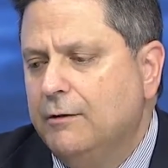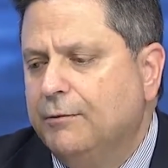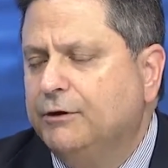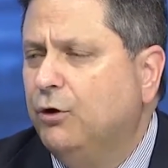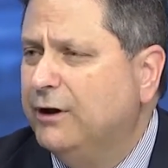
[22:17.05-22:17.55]

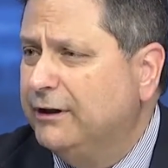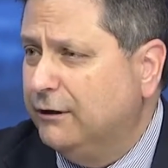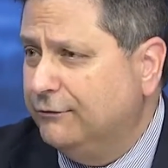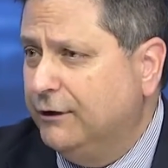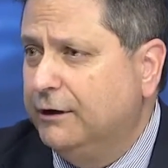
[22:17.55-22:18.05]
But the whole idea
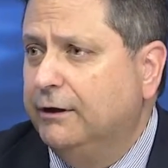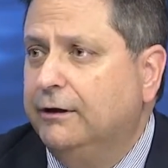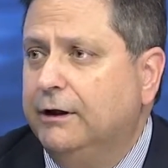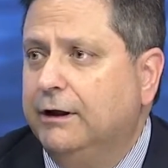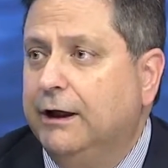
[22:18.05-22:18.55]
of funding
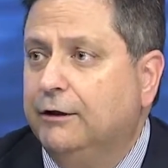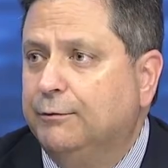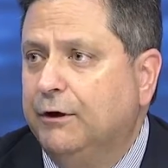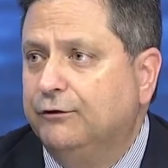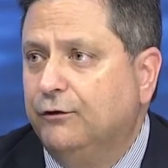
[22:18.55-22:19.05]
the
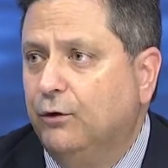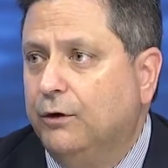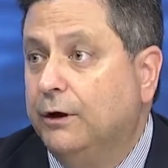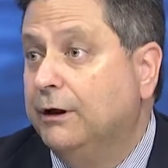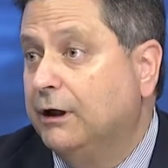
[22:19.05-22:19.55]
Enterprise
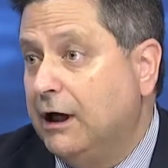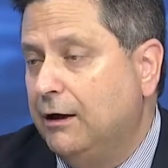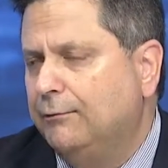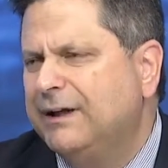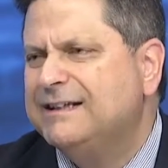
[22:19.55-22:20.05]
Florida and
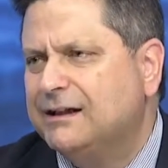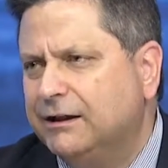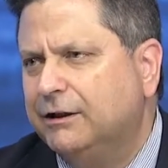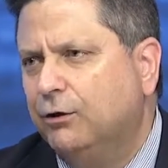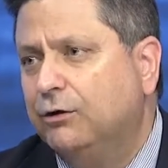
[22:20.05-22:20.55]
the basically
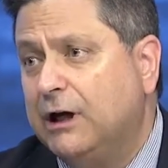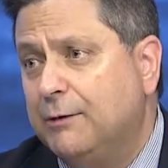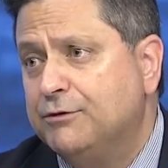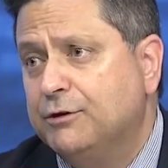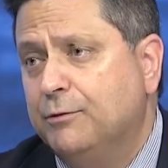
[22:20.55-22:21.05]
the old
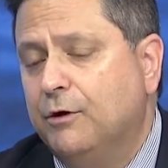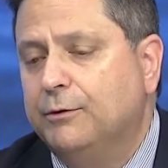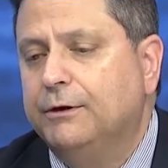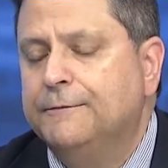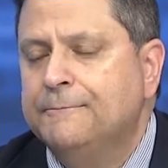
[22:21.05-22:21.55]
Commerce Department